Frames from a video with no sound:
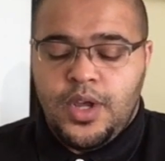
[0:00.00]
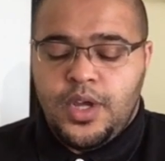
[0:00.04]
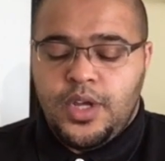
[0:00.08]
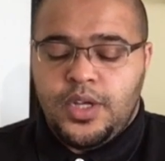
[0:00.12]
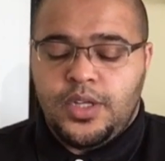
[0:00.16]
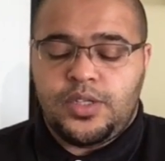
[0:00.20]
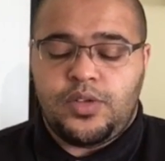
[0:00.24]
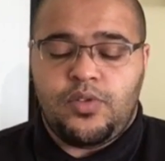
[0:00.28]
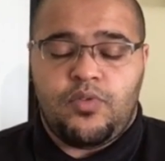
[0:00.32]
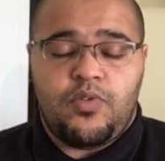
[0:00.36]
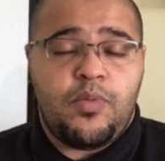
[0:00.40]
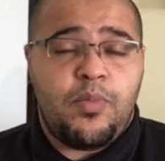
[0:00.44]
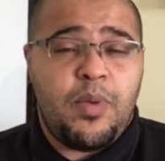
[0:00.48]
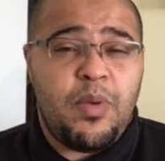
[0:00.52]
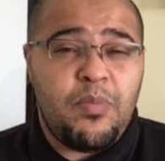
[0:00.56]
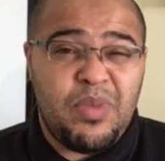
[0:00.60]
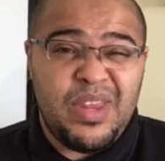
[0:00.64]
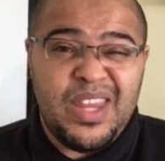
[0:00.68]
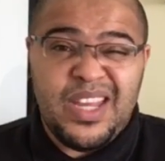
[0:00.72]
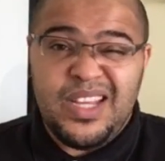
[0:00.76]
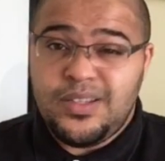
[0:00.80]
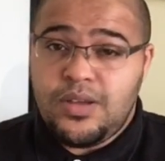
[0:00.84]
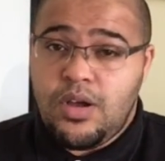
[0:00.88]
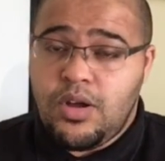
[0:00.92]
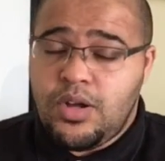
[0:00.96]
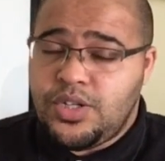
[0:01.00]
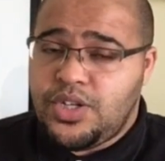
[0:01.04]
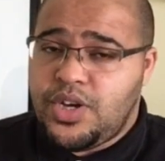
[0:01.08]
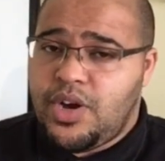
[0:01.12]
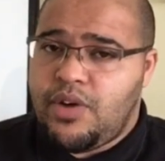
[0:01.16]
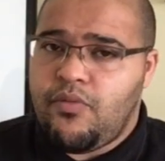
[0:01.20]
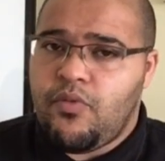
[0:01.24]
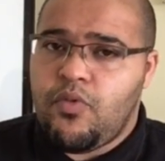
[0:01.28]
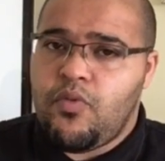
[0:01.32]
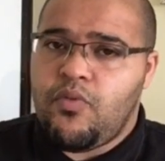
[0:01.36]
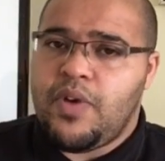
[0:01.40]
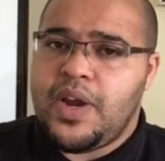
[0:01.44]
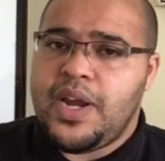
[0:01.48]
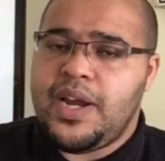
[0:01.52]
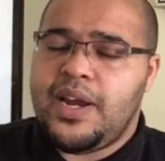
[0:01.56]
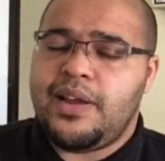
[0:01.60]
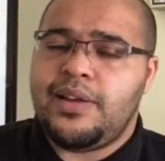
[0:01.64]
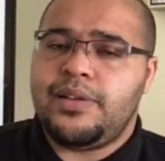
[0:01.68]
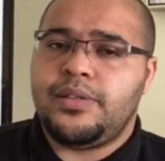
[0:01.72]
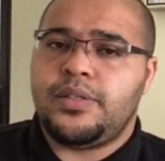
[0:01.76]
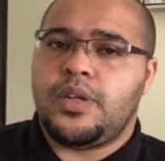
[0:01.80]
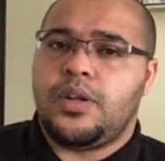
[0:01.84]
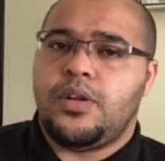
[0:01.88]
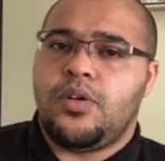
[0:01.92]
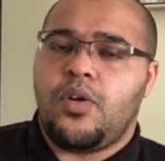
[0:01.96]
So remember, these are general
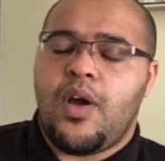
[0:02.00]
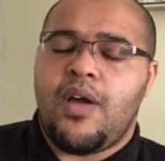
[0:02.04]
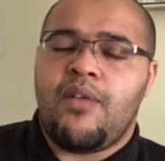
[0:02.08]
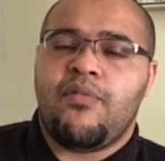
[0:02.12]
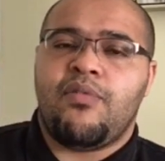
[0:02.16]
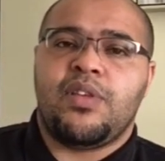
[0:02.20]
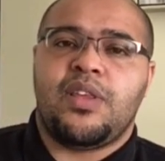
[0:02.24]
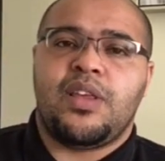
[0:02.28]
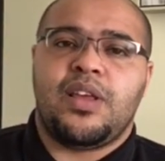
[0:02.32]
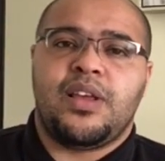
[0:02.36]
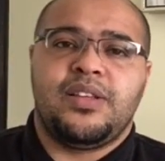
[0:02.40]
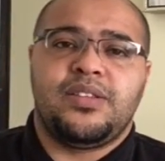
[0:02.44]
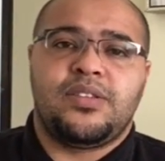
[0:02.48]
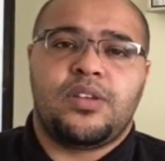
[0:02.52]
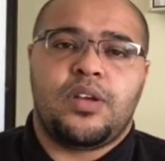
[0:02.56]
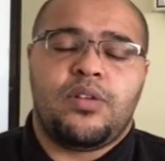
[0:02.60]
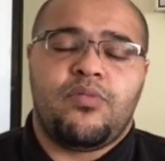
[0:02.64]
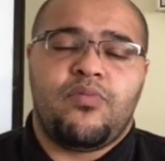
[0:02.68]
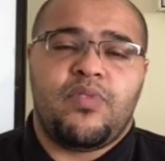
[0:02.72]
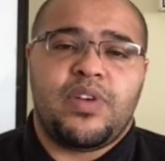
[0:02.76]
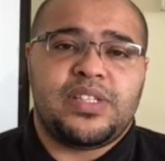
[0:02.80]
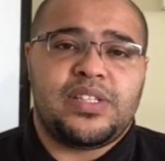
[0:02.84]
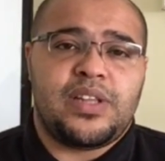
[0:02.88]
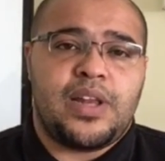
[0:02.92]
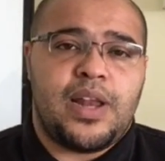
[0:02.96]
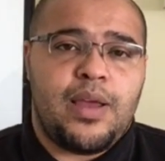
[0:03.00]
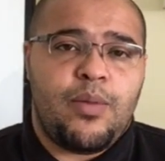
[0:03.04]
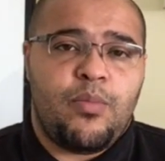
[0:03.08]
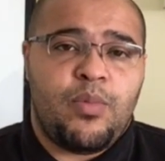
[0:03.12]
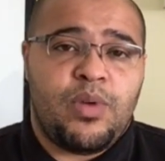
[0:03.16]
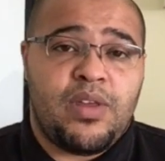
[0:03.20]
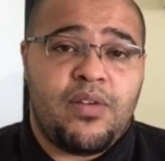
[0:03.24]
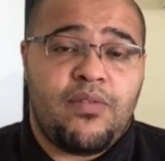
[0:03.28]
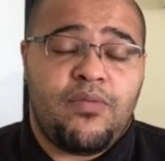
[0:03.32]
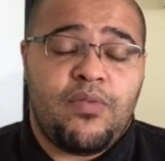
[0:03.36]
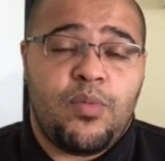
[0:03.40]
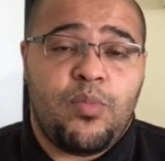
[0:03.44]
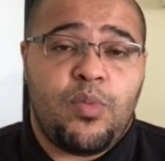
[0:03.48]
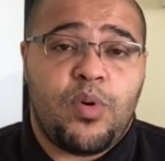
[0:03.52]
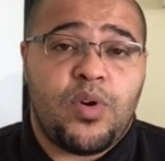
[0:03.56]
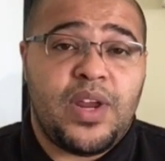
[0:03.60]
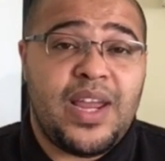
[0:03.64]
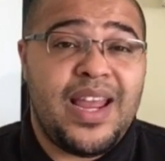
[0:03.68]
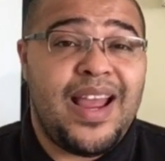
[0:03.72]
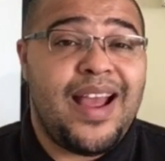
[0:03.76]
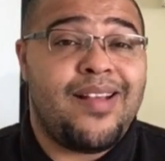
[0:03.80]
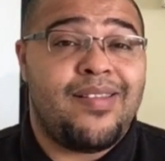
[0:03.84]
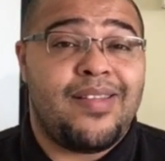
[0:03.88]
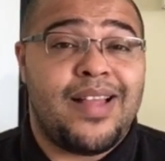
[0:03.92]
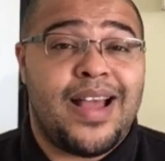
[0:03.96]
readings and not everything is going to resonate with
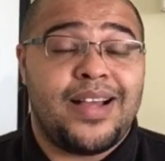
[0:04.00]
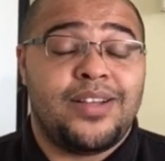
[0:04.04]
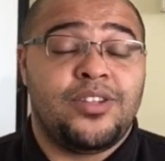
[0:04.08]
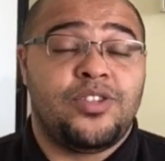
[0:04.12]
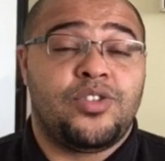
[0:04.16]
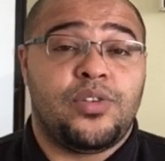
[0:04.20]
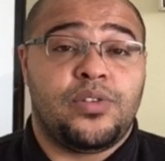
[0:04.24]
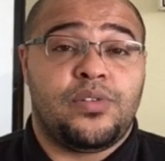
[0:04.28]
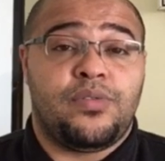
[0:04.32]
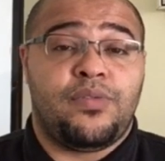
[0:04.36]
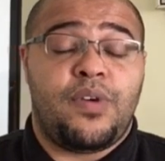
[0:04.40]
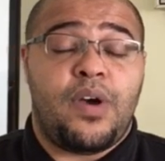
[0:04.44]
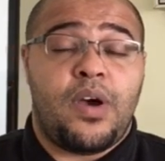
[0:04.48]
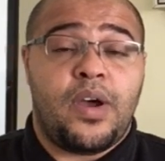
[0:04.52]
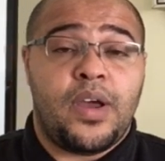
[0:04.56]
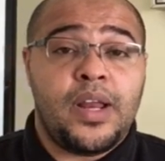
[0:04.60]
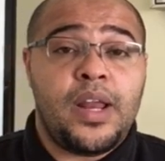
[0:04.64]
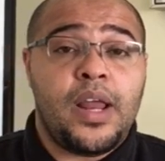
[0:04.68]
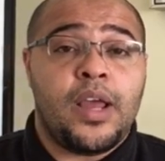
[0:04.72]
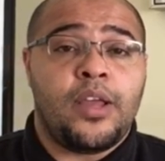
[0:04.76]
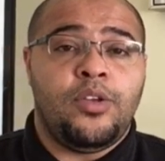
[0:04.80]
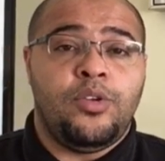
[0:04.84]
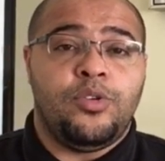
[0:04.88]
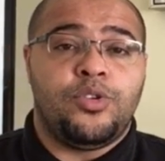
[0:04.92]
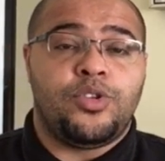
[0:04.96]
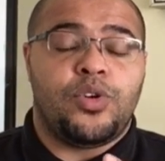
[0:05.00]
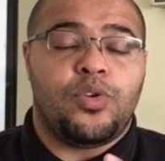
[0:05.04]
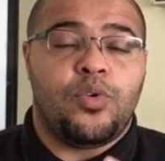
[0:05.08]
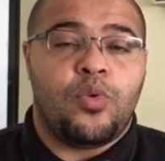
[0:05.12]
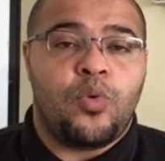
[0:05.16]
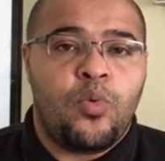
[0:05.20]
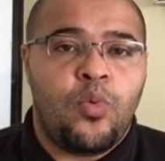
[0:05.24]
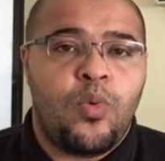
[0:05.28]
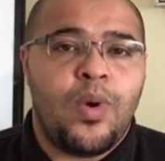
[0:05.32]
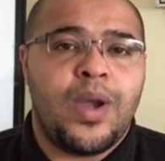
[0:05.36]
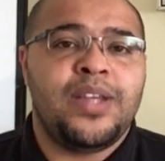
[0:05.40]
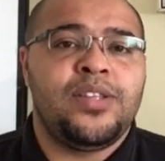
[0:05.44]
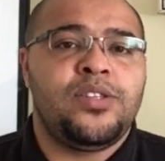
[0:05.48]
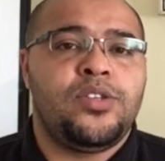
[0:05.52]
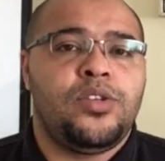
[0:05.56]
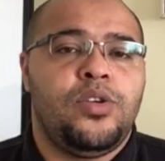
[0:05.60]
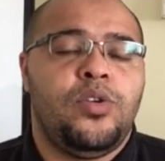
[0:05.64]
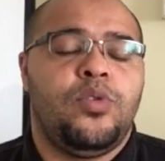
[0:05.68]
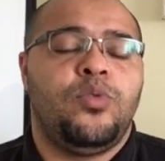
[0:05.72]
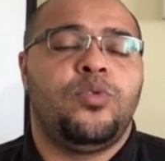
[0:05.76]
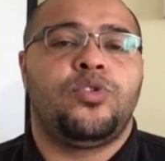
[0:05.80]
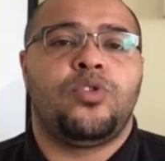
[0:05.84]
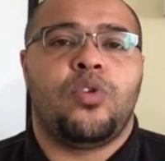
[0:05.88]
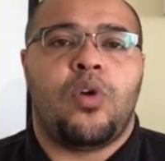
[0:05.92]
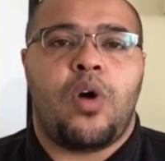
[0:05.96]
everybody, and that is just fine, and you should always
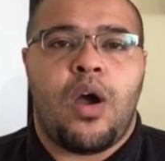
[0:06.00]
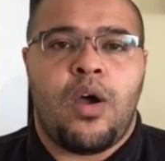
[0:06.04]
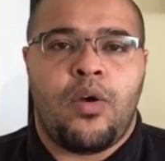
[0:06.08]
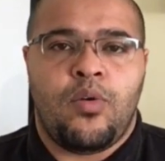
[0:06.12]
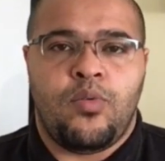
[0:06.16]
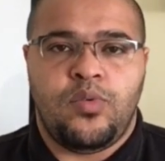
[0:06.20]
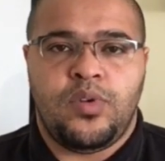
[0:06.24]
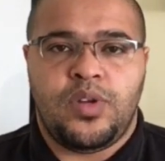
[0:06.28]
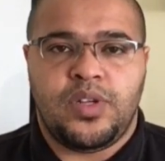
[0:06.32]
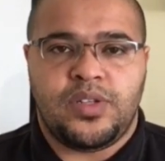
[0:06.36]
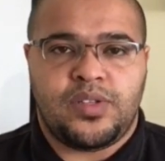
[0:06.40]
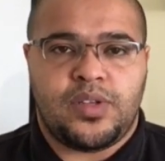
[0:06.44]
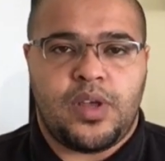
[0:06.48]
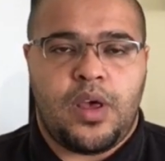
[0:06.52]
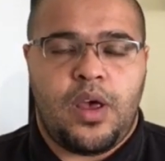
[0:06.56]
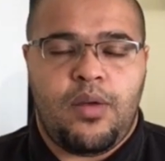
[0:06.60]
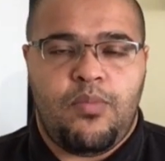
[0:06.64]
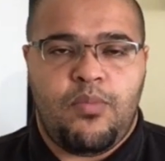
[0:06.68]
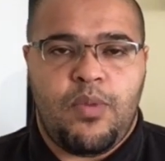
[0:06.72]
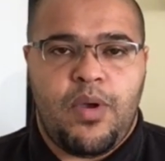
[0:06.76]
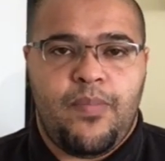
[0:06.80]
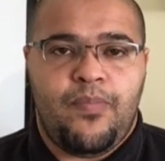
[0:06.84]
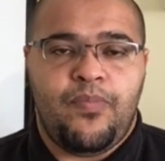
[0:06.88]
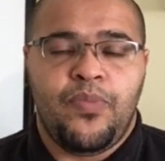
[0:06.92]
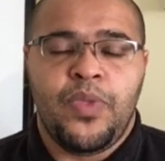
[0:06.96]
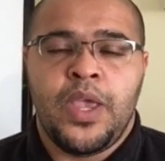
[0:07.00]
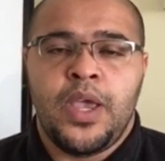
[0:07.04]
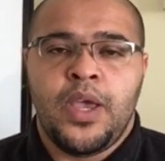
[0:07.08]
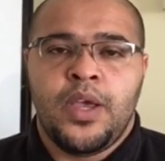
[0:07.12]
use your own discernment.